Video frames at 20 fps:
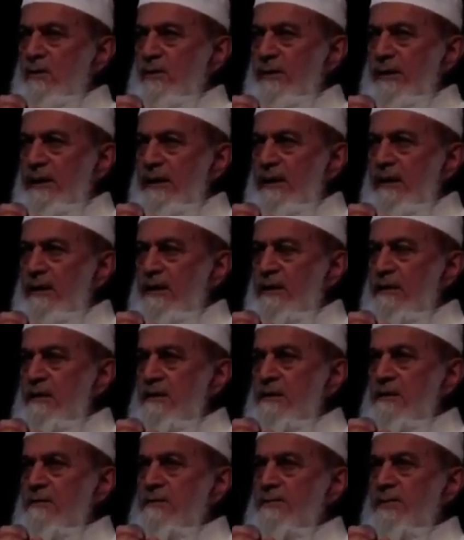we
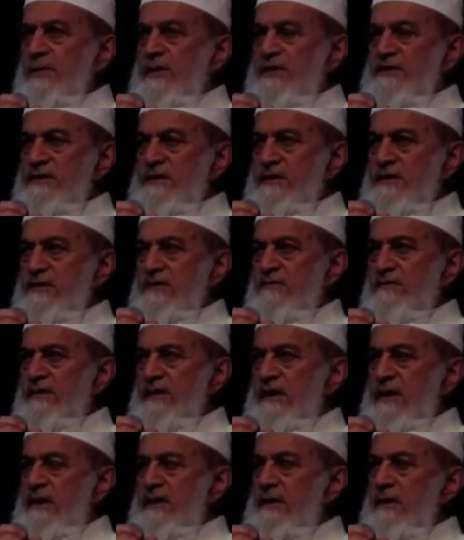
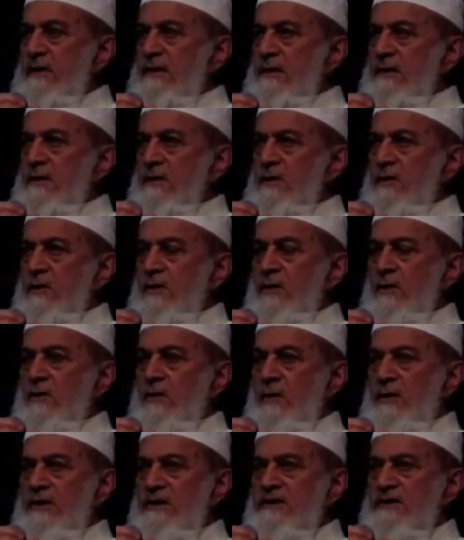positively or
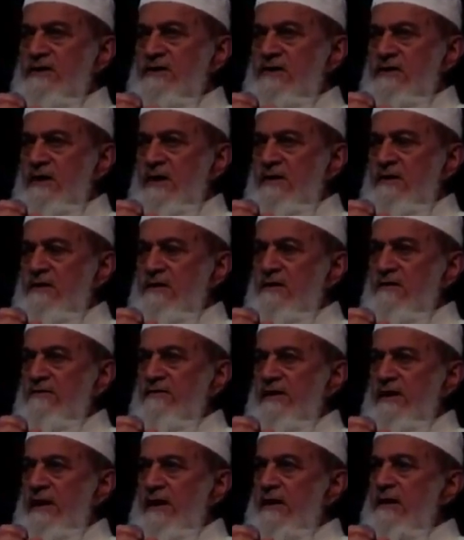
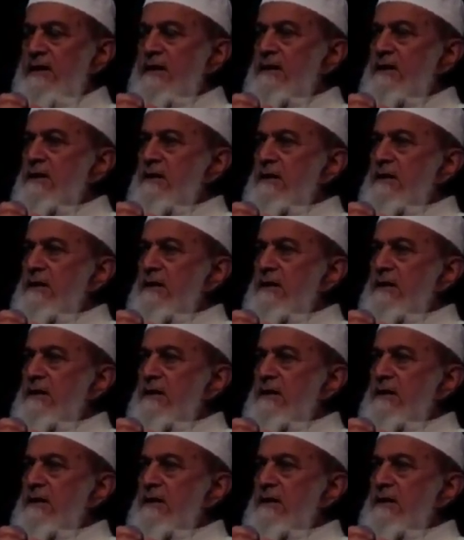constructively